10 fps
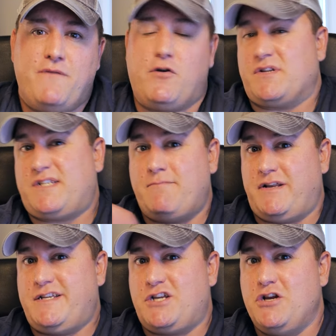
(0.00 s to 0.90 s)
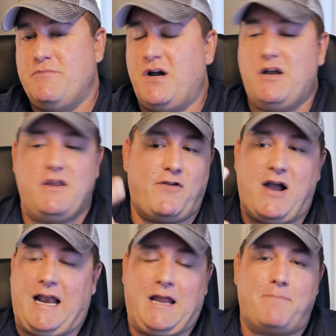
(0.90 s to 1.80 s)
You've got Simply Scuba, you've
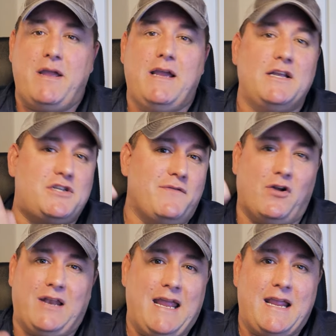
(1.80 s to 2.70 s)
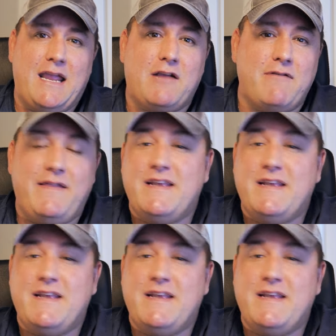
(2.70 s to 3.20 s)
got Alec Pierce, you've got Lake Hickory.